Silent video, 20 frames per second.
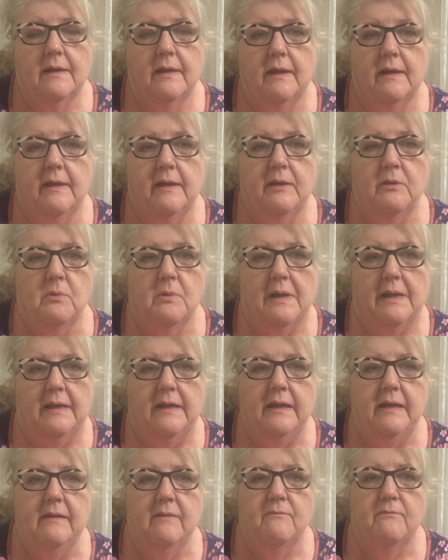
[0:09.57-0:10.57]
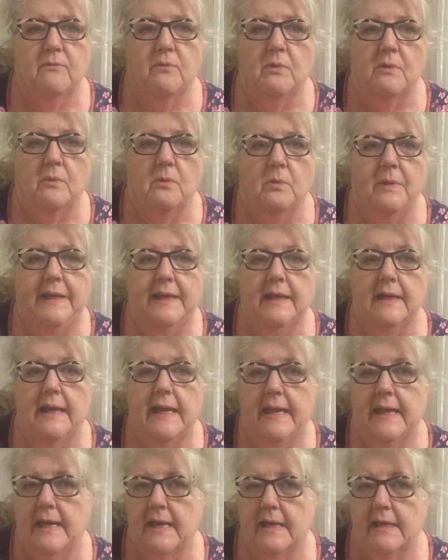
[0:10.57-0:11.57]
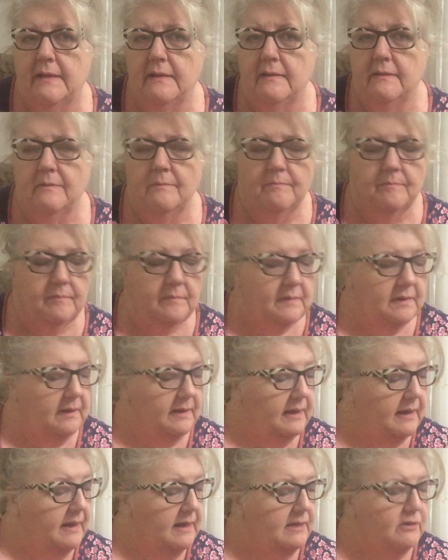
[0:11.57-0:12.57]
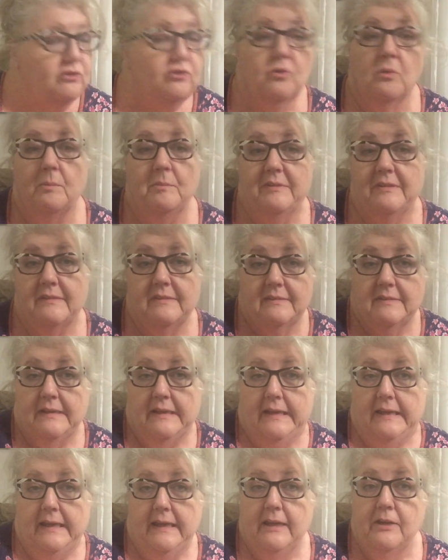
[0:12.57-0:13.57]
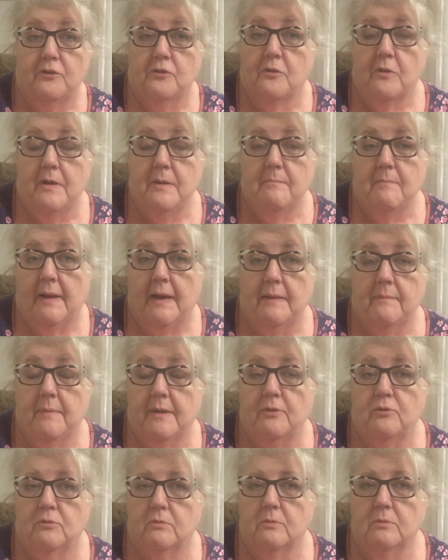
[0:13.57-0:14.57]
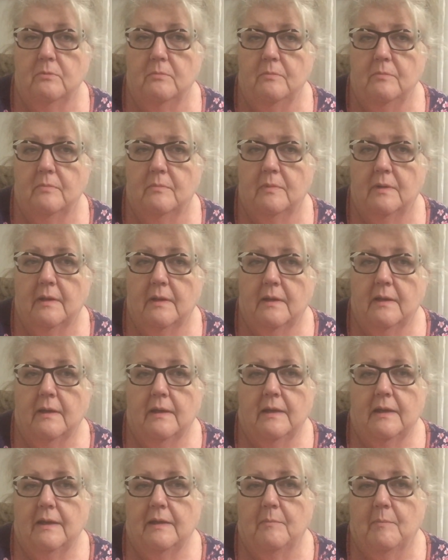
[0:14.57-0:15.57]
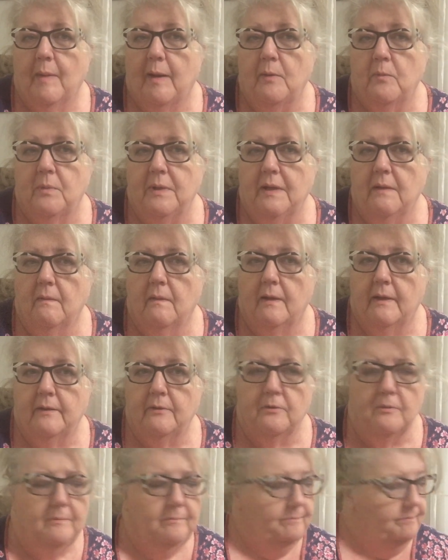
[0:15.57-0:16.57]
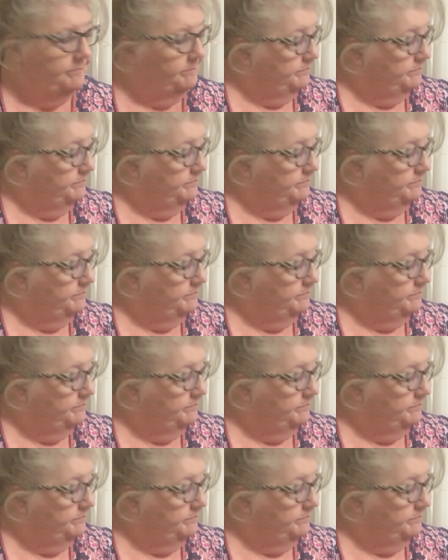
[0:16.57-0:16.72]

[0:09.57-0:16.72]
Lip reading: getting ready for the week ahead. So I'm sitting here in my bedroom, in my recliner,